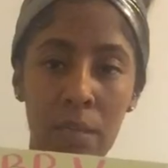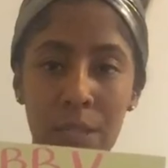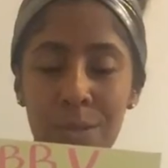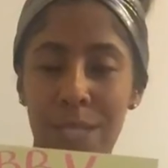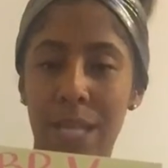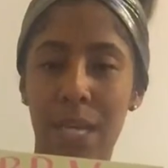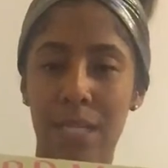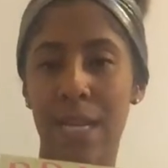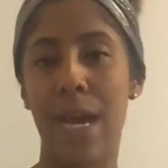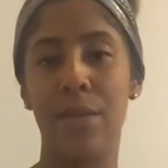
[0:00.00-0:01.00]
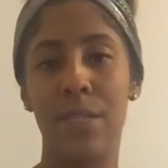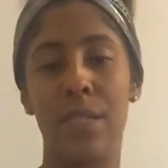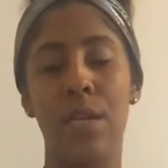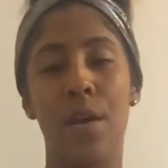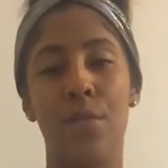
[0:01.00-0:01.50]
this one's not as loud as
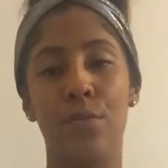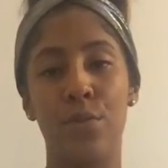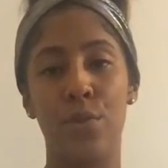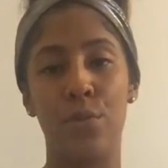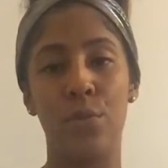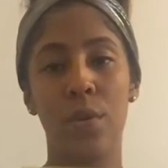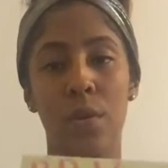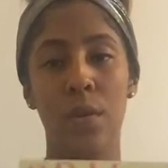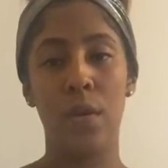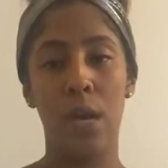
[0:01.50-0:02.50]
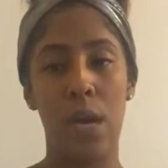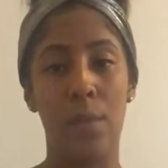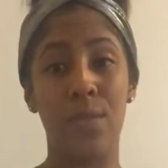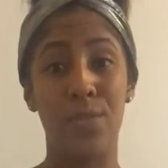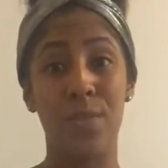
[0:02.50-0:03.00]
the other two,
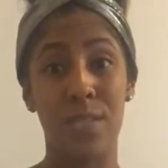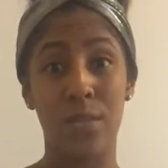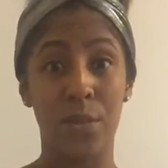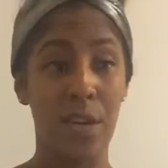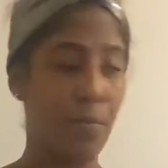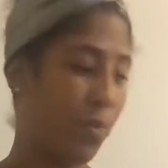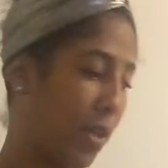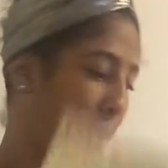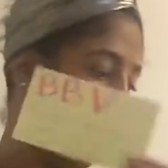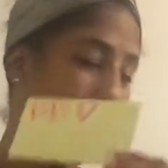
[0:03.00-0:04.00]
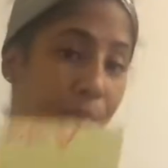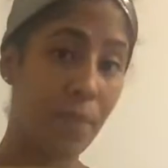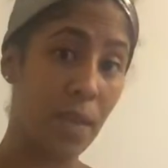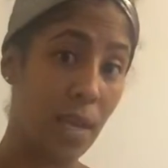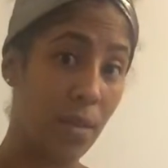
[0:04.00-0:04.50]
but you can still hear breathing
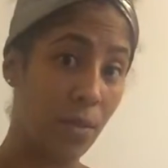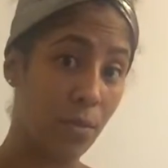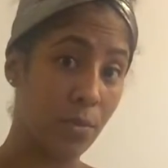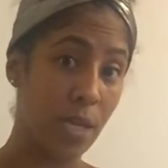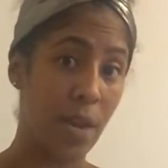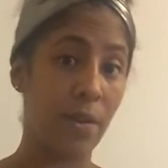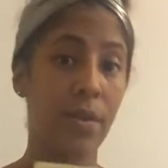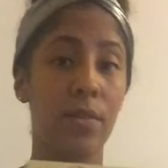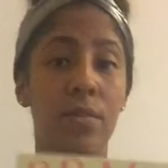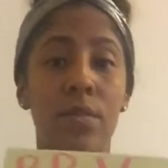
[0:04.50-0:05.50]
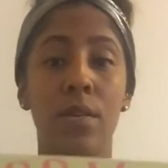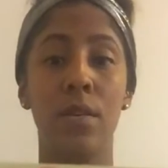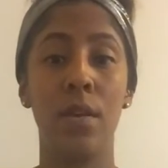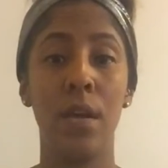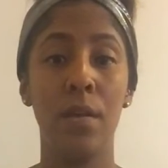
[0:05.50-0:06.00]
in those areas.
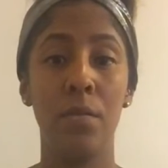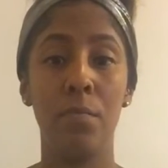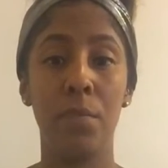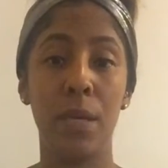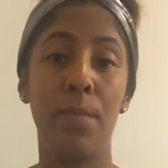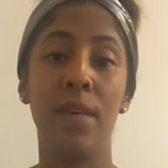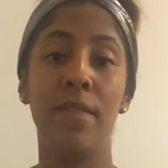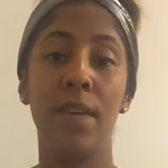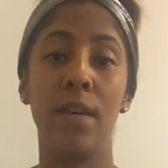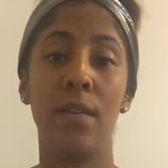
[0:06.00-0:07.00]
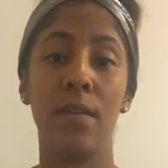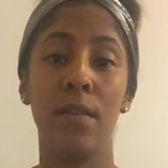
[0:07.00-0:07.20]
BBV.